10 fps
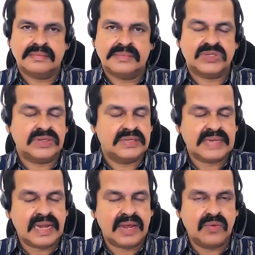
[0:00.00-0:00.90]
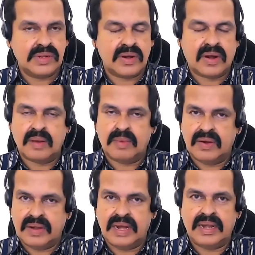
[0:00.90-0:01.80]
So the setting was not
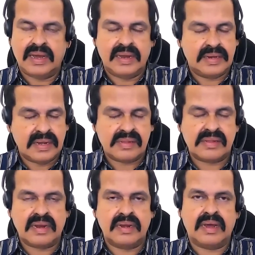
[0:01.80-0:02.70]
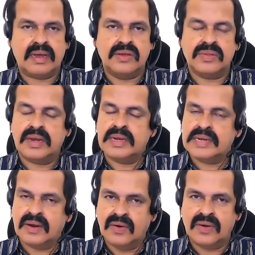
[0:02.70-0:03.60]
about India, it just said
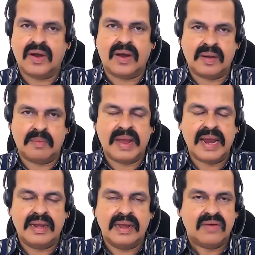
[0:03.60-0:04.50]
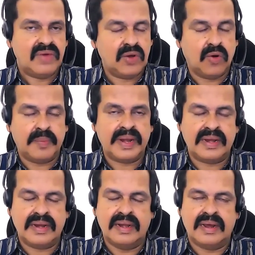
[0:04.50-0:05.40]
euthanasia good or bad, very
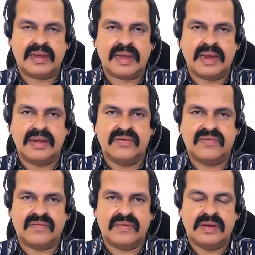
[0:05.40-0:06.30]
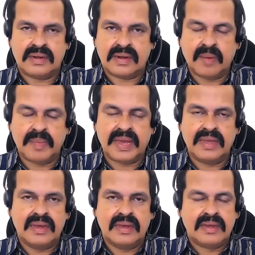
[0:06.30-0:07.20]
open-ended kind of topic.
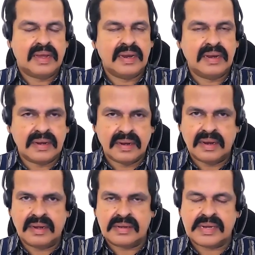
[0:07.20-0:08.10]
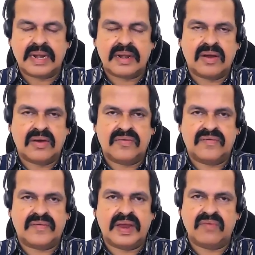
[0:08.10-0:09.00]
And it started
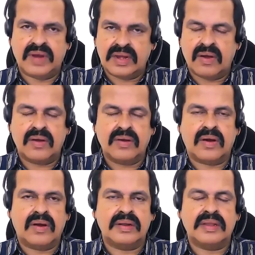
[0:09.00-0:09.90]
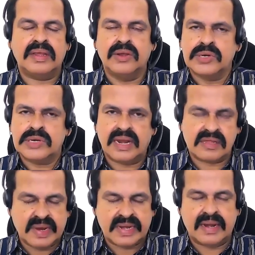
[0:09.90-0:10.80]
off and went along on the usual
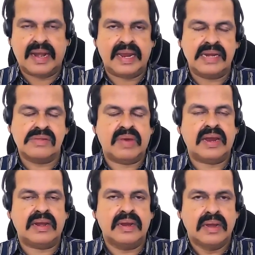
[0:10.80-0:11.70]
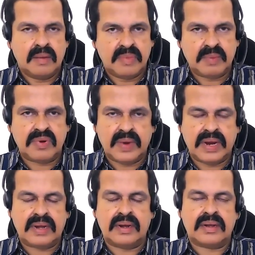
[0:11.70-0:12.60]
expected lines where people
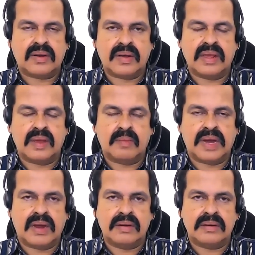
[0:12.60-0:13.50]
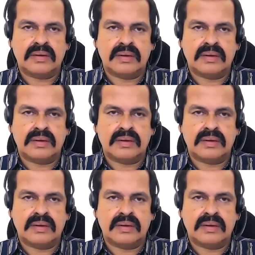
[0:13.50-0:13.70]
were talking about